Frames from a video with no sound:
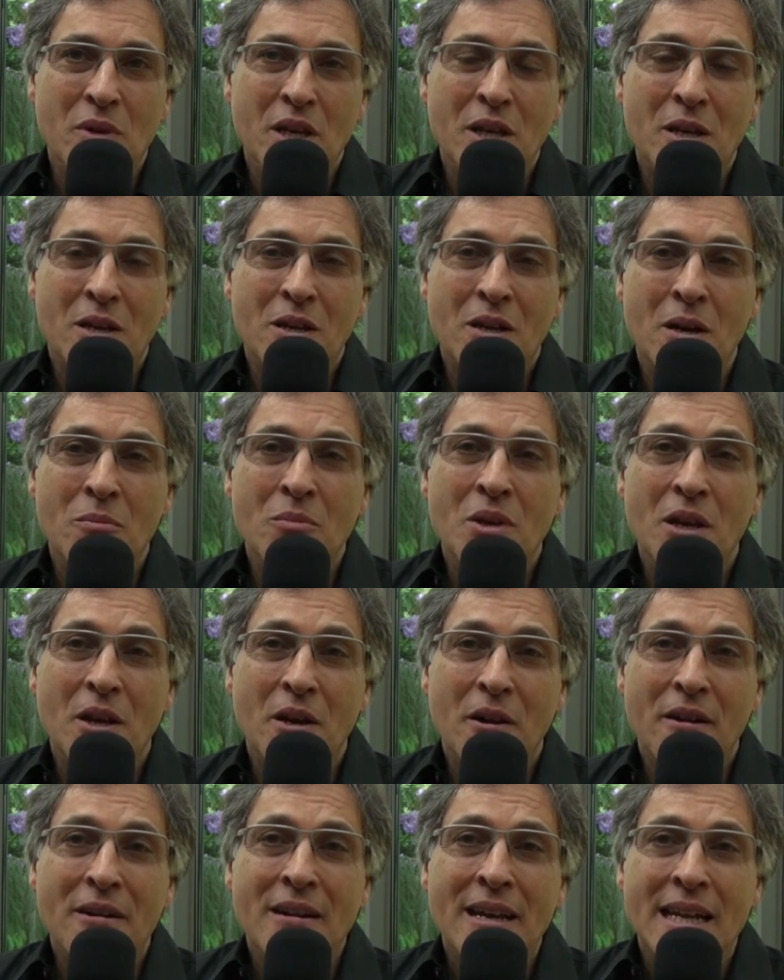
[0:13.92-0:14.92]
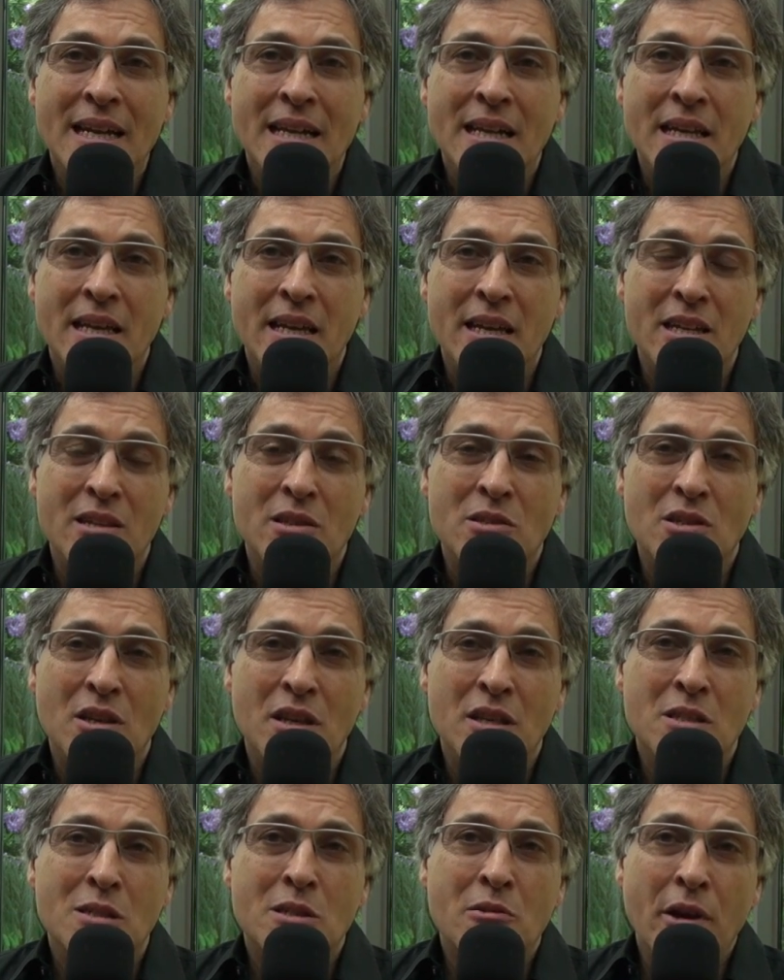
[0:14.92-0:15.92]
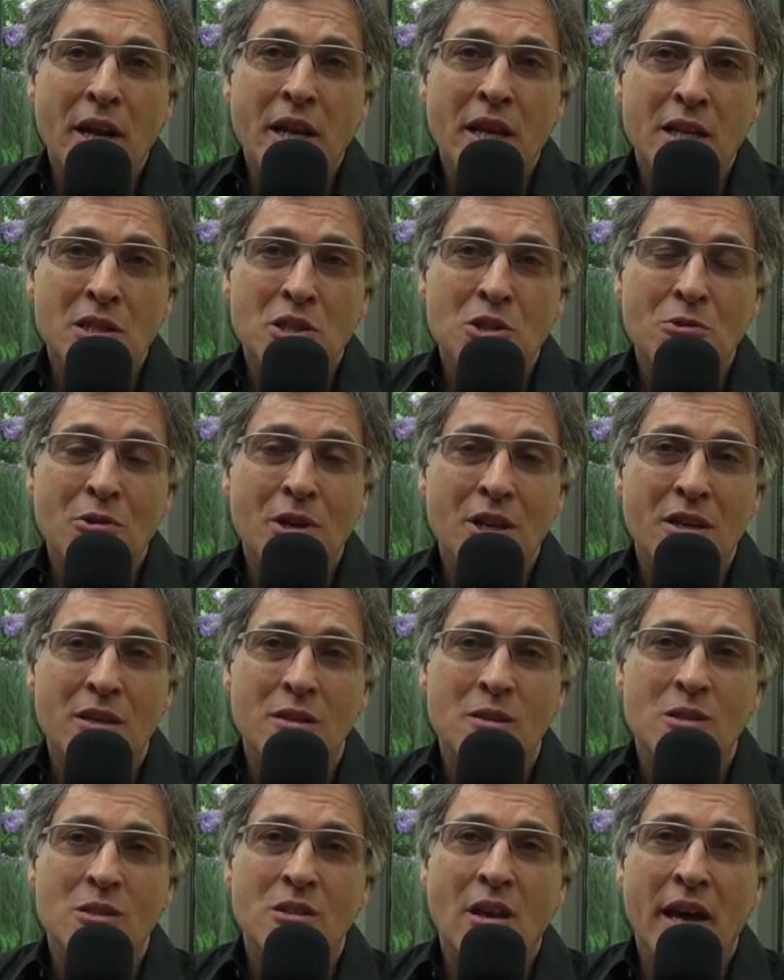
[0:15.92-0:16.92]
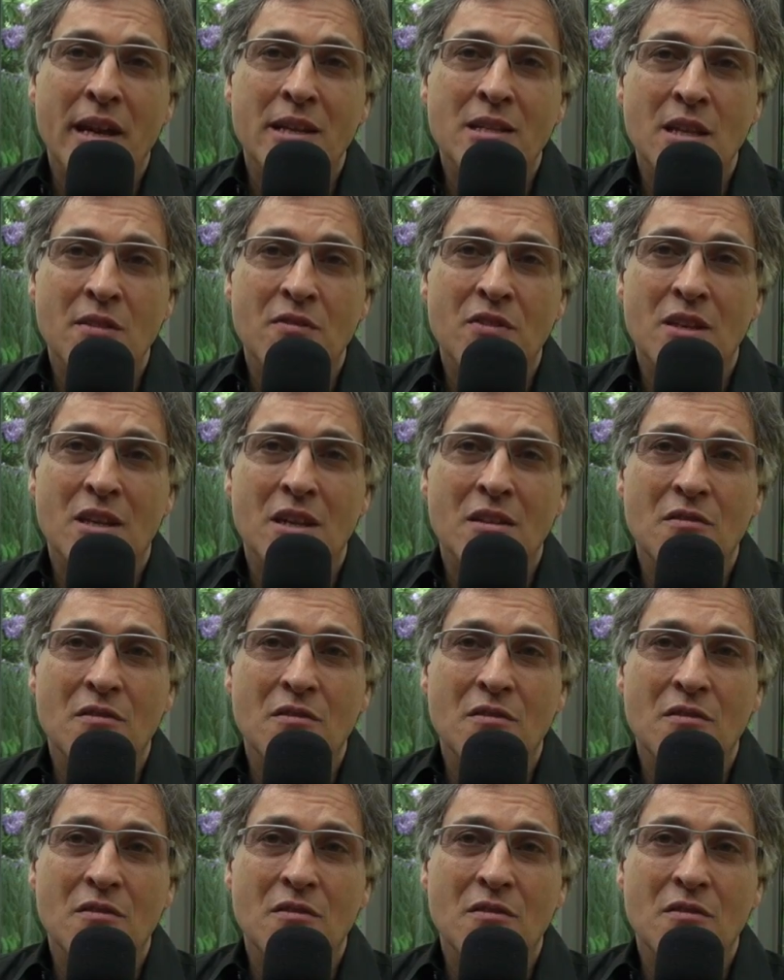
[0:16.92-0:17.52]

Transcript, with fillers: me to come here is its great history in scientific